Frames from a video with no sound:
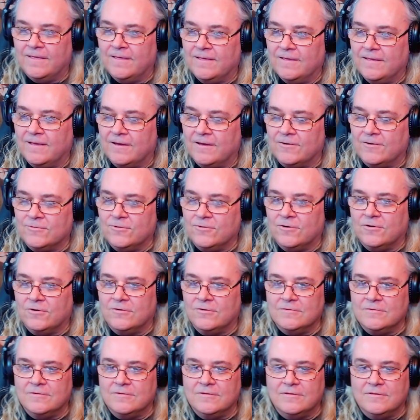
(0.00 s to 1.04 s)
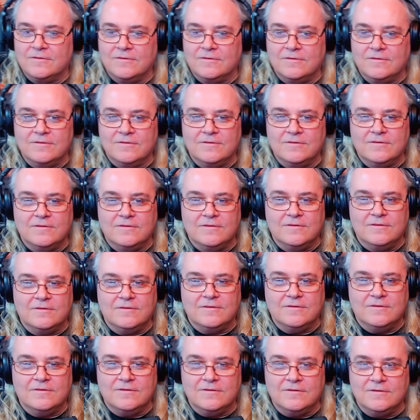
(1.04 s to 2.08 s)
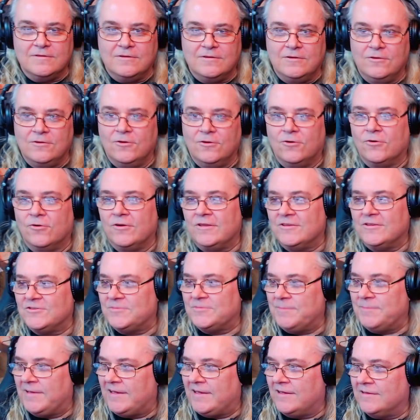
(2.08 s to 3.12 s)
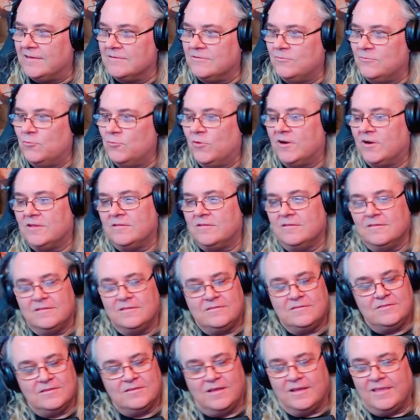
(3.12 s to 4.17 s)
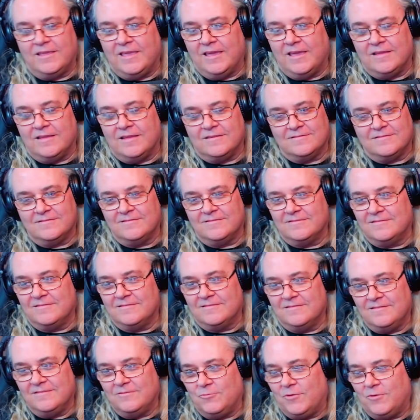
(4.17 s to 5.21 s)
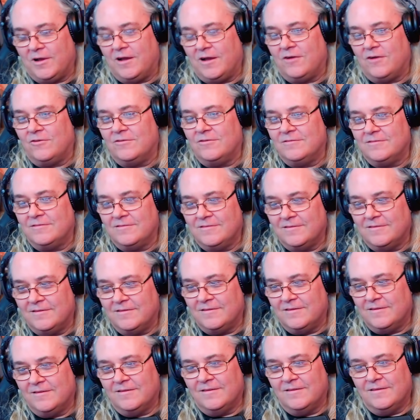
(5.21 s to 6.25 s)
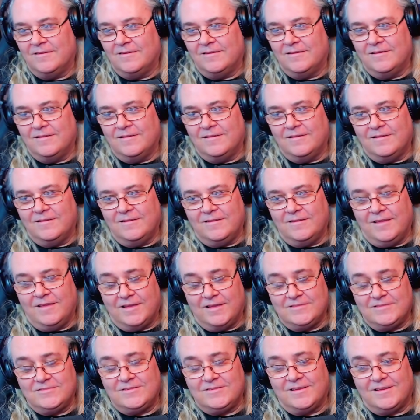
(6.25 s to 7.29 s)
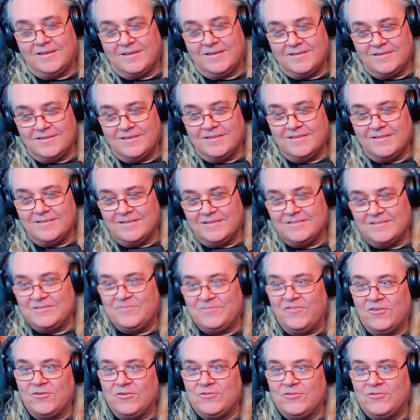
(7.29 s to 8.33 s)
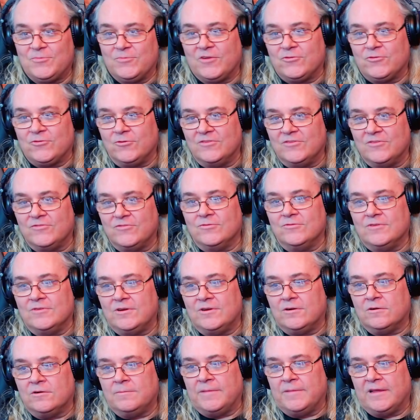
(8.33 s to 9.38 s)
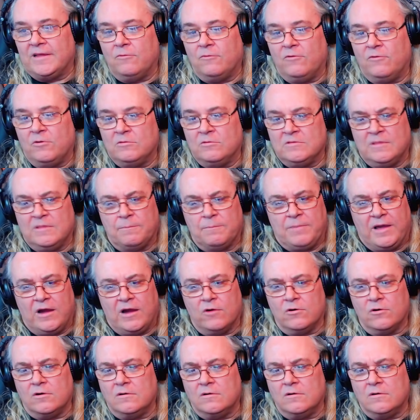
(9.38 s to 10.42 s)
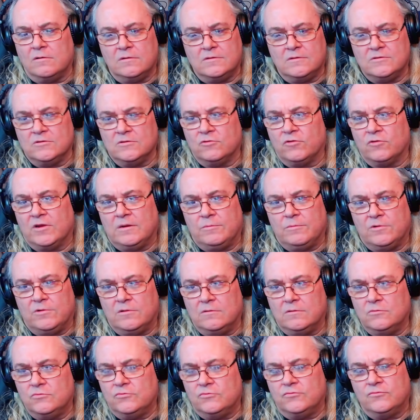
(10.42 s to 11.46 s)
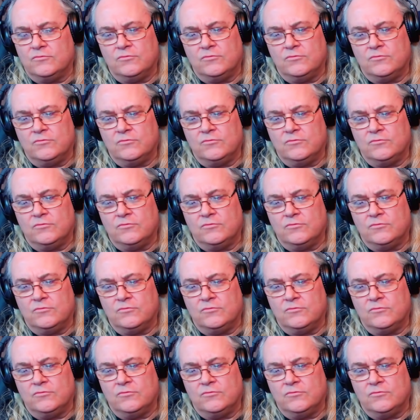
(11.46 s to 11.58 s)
I don't know, glorious, man. What a, again, wow. Yeah, it's uh, it, it's very special, this tune here, man. Well, the power, it's incredible. Oof.